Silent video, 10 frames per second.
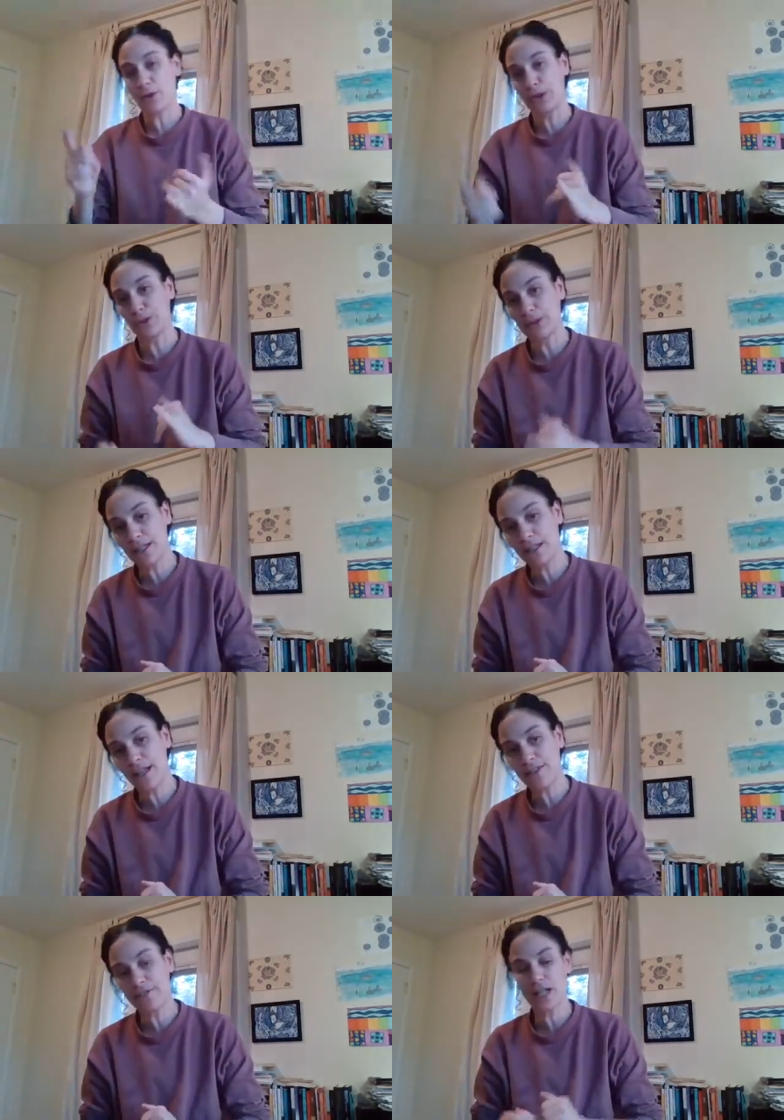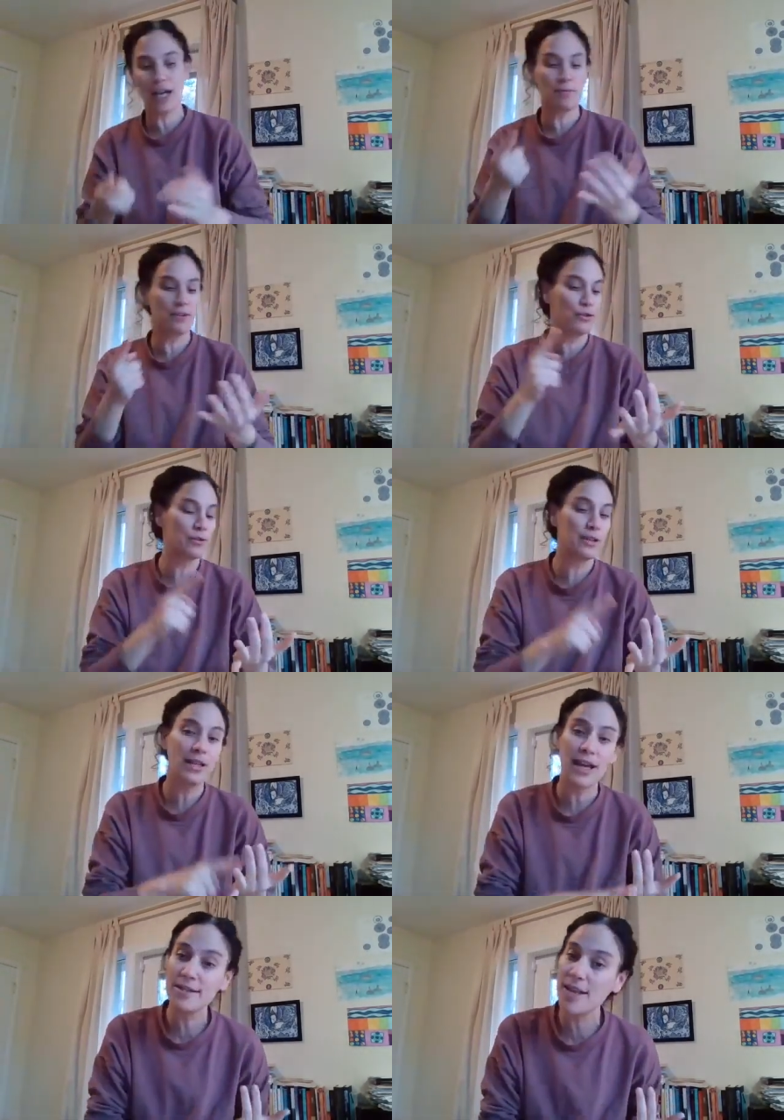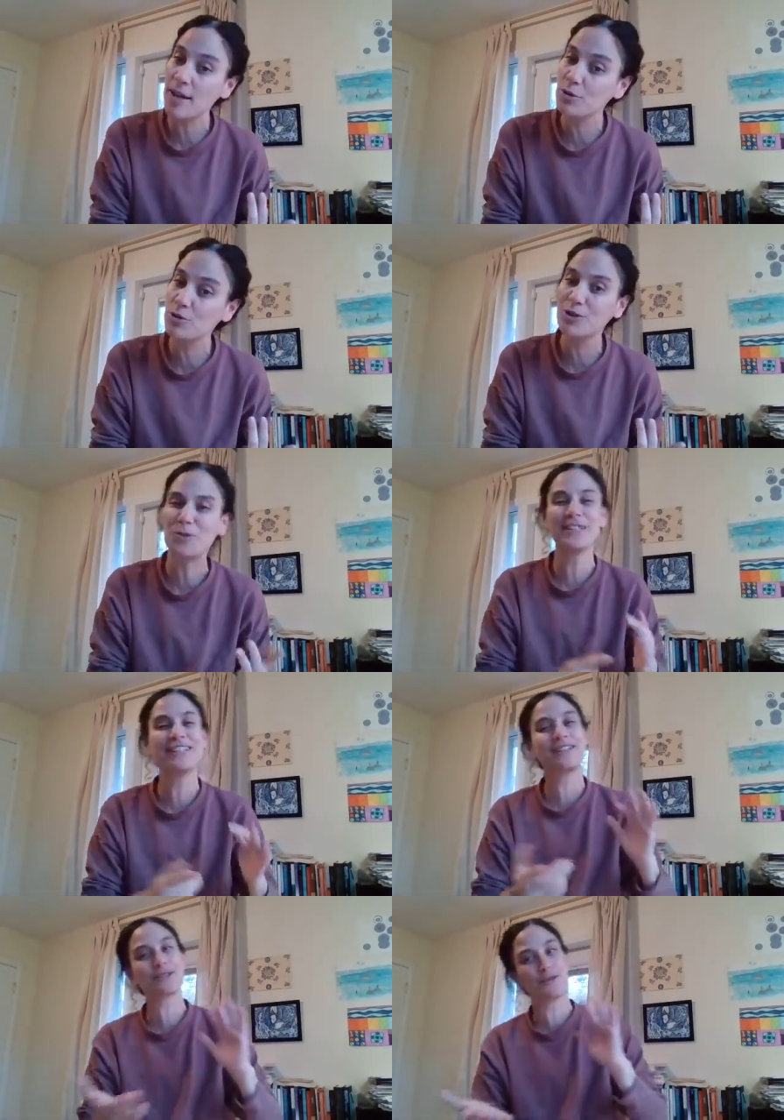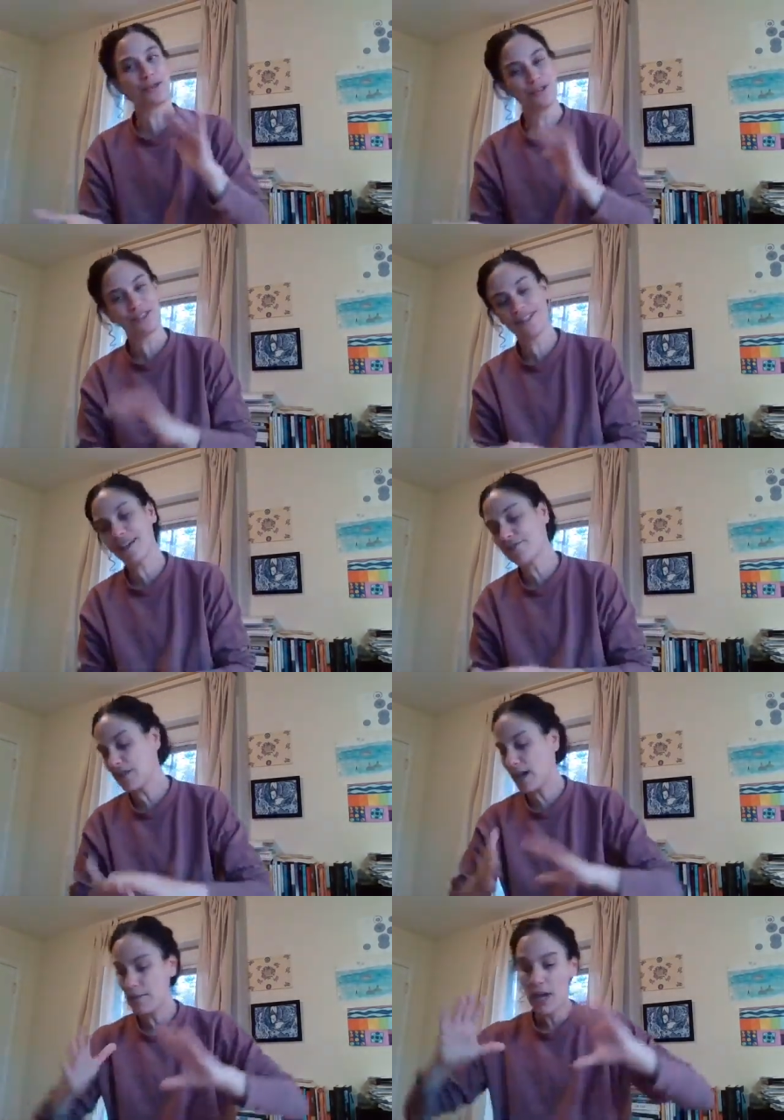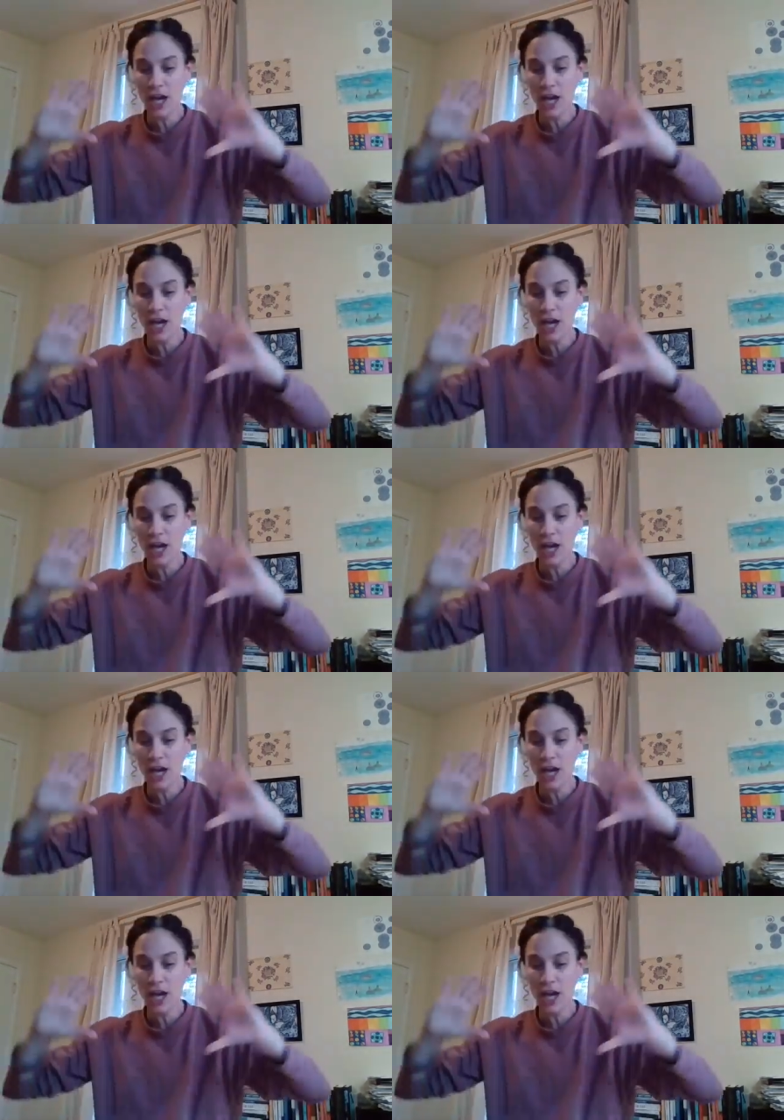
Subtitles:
or you didn't have time, if you had time to do the readings, or you didn't have time.